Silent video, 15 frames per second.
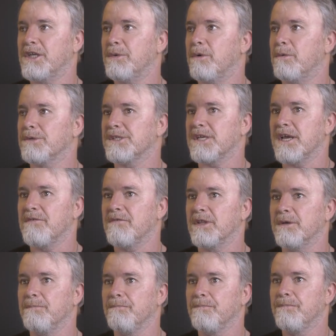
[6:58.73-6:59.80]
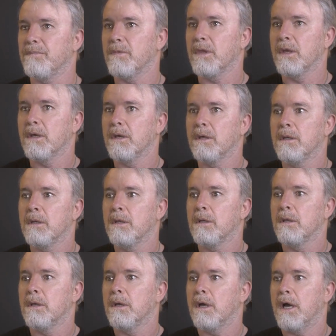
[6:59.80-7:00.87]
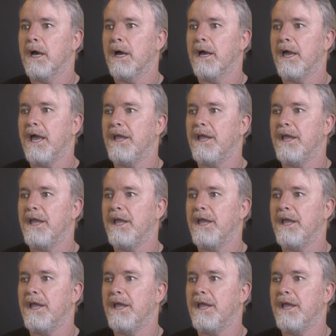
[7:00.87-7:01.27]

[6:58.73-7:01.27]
where I'm saving them. And